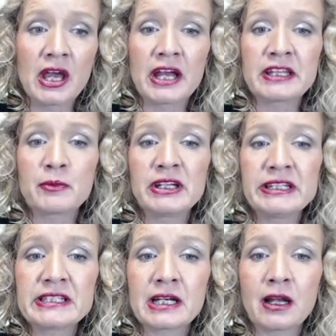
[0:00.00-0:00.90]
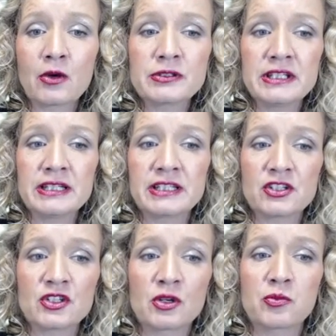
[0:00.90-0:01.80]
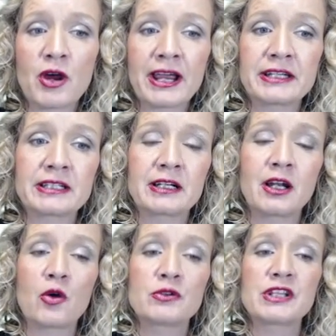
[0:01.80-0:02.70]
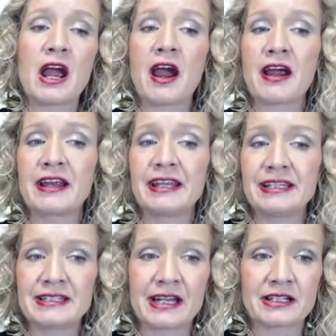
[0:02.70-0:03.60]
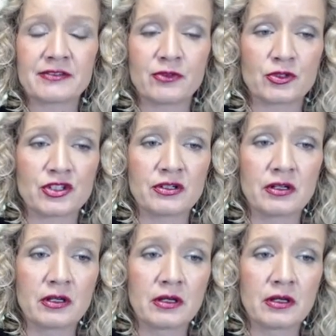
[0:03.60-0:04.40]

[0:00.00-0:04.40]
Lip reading: And then we need to close the additional bracket to close our index function.